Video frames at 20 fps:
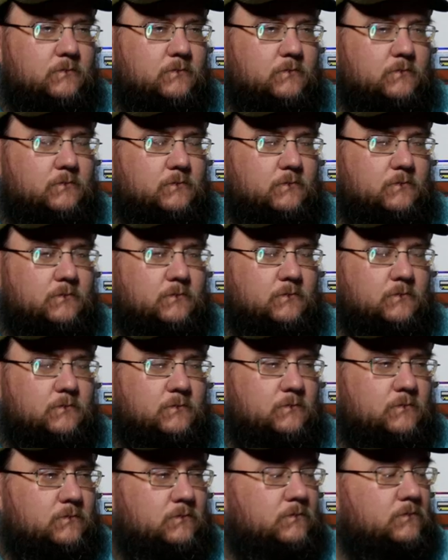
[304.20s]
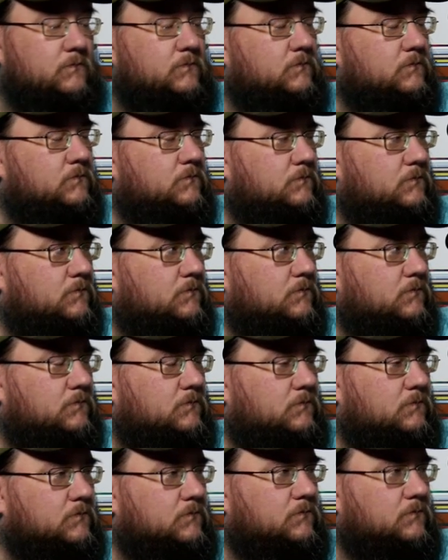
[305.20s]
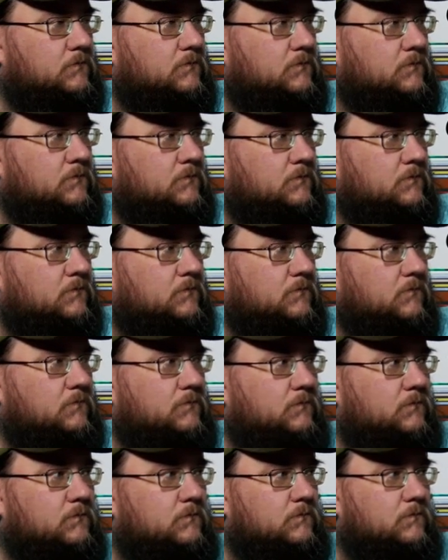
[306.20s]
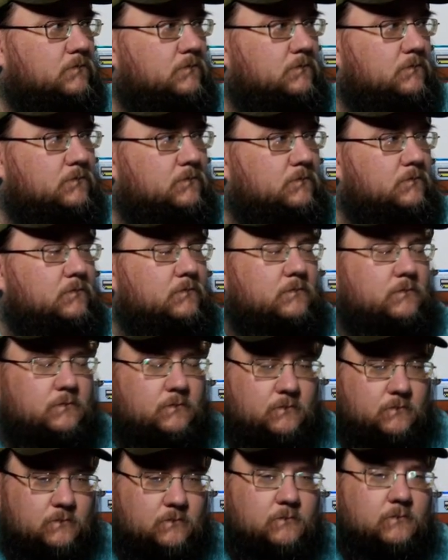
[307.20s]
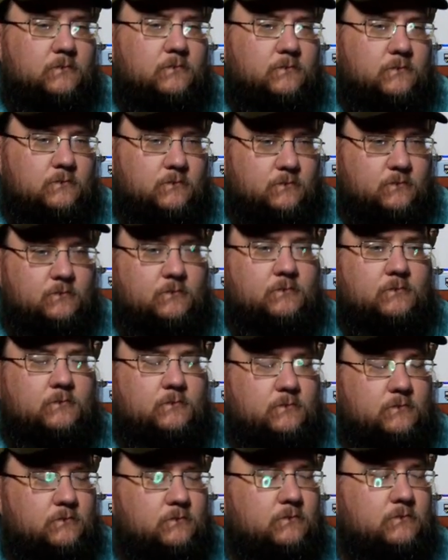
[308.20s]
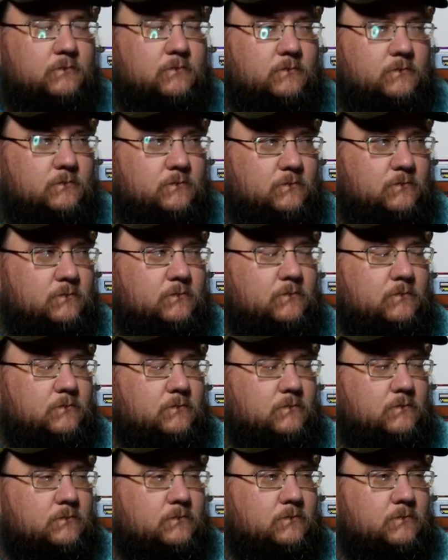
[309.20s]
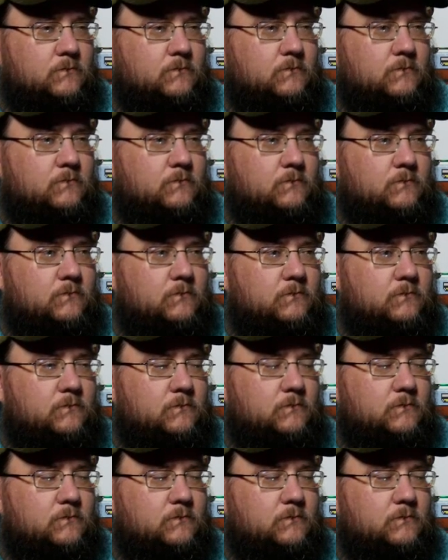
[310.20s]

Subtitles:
(silent)